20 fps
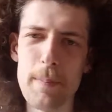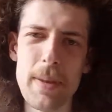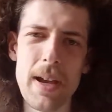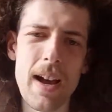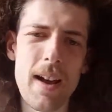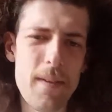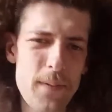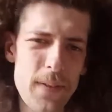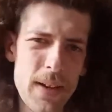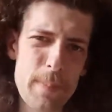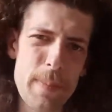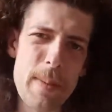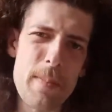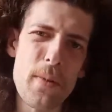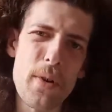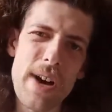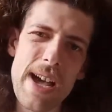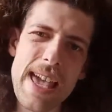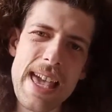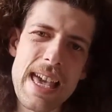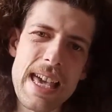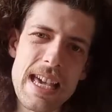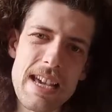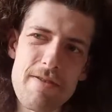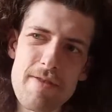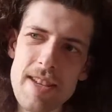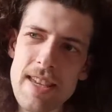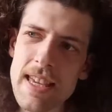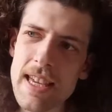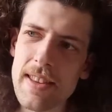I think a bit more
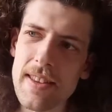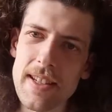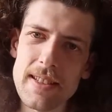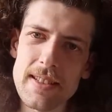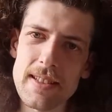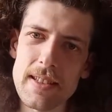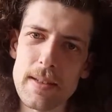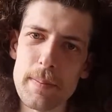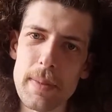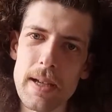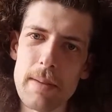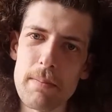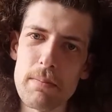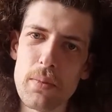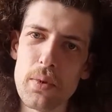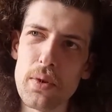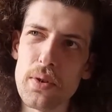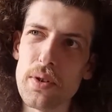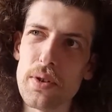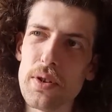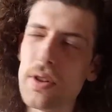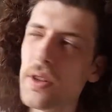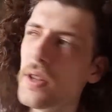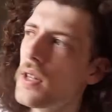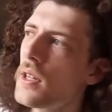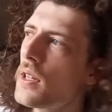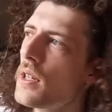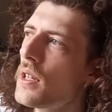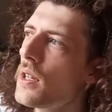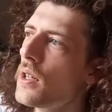airy. This is a bit more,
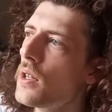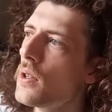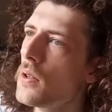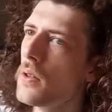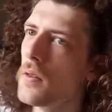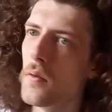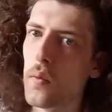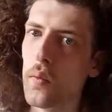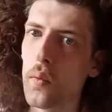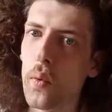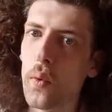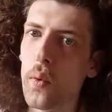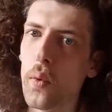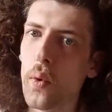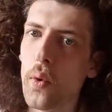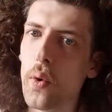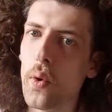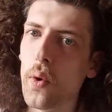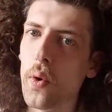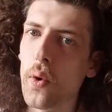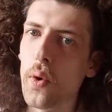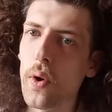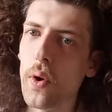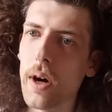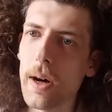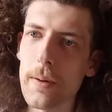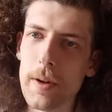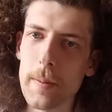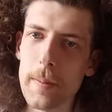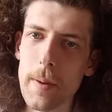ooh,
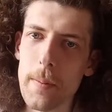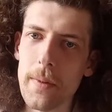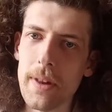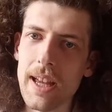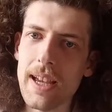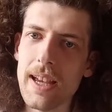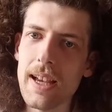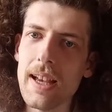I want a bit more like,